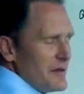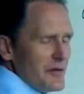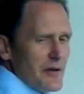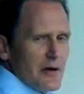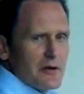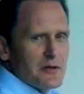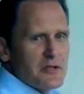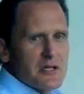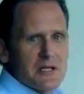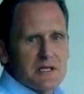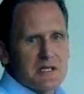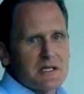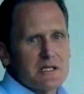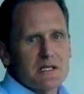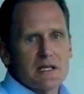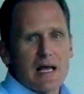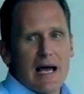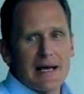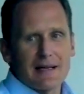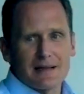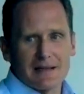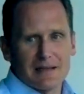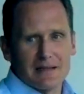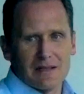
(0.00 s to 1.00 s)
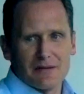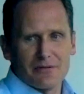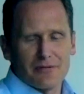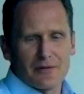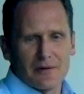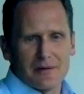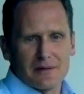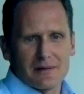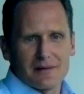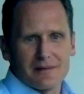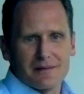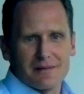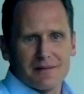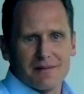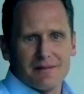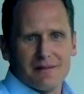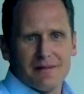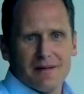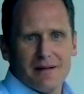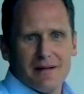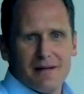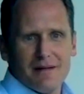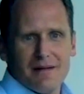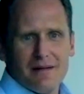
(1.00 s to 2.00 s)
They're just slightly different.
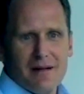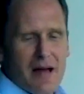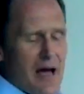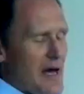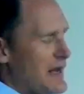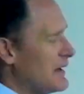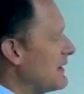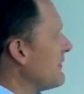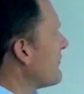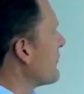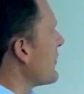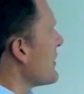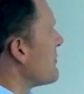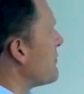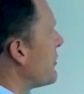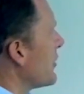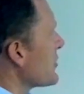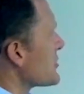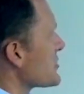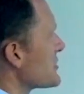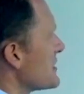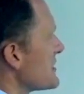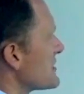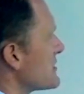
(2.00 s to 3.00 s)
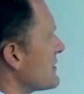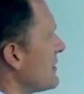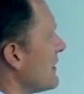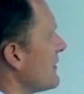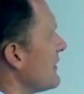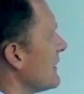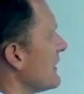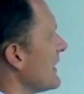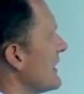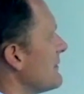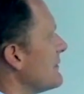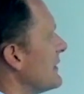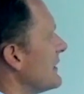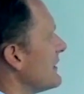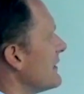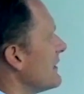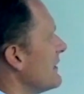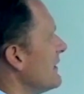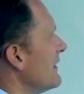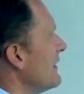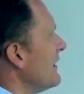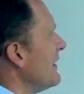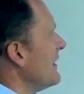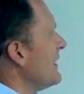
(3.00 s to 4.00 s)
And if we push this to the limit,
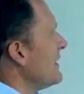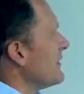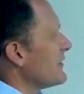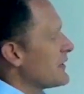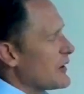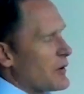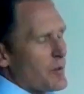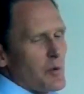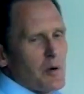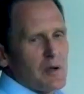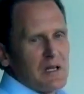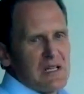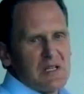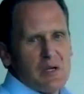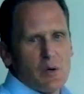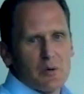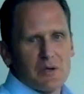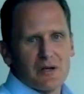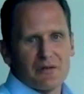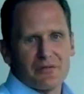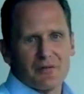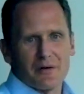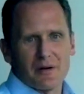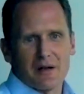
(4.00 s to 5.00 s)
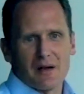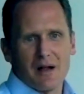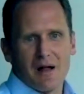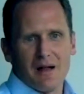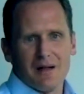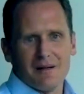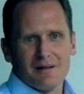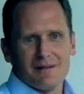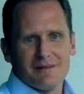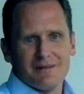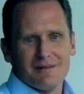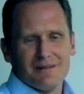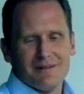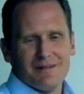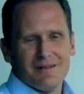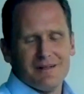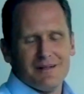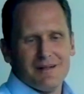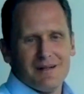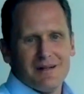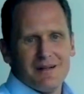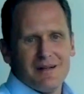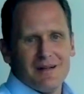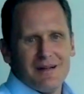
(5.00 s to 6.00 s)
they're really no different at all.
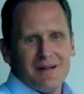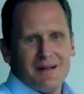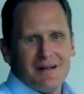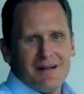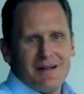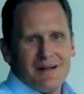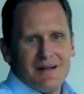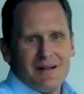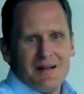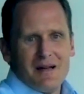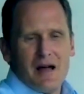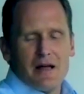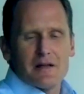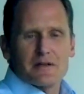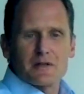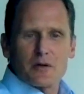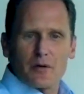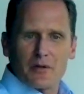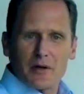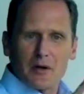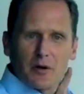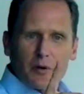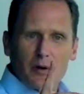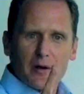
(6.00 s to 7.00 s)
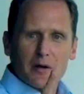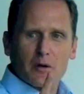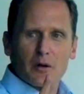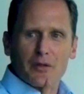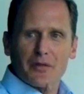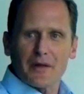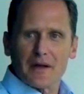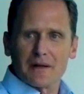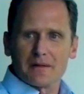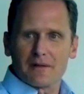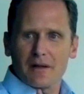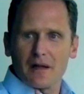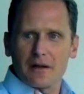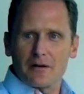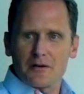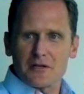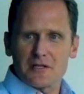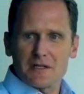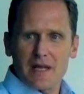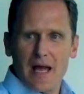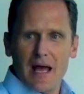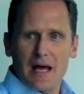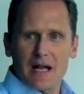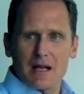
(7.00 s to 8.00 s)
And so the critical thing to
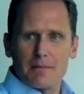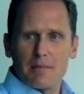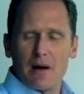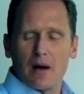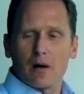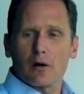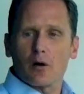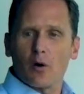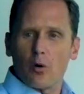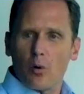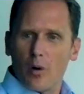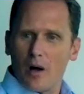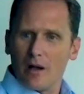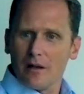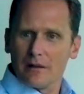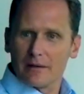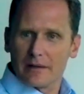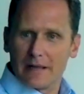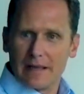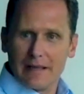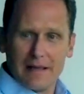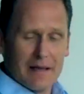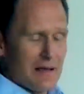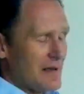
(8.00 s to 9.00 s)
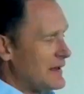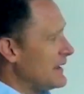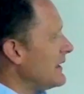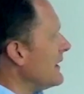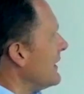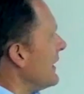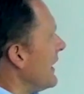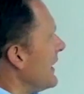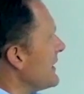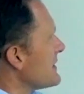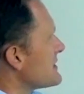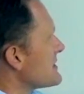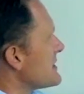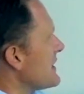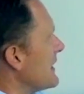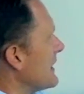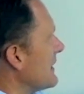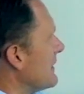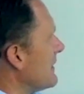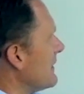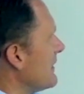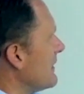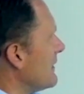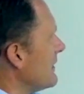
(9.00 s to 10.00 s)
understand about quality is
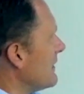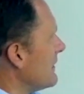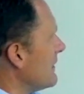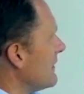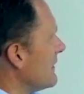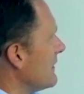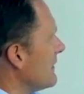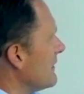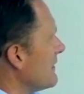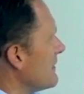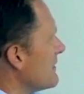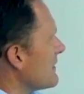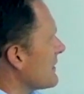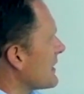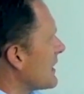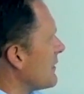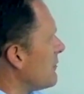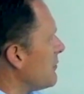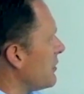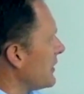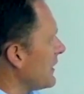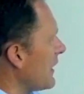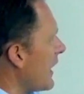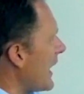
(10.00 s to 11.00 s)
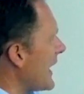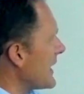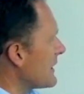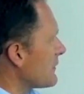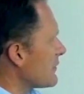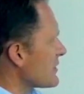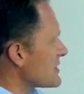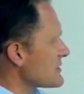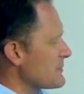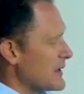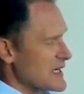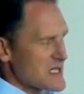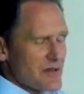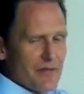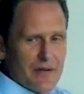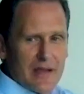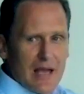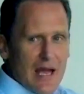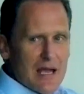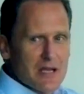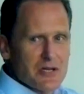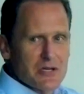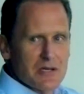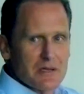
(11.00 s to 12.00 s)
that complying with
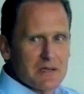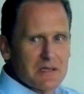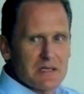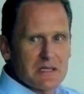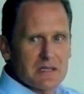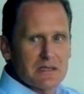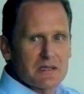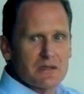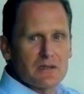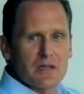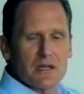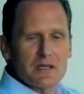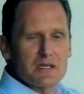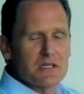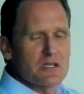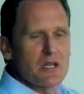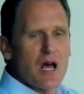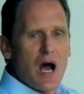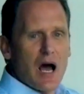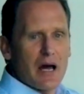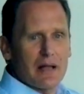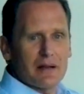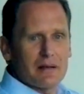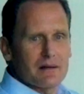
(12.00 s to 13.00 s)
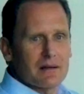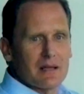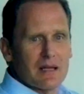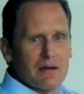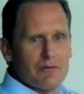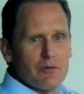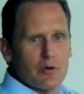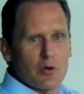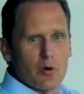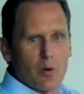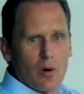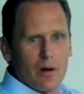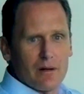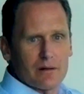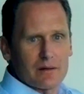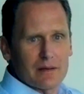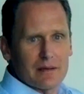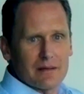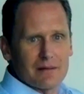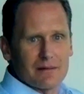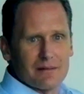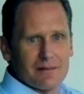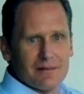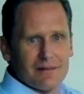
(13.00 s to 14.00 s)
specifications does not give you
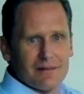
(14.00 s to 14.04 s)
quality.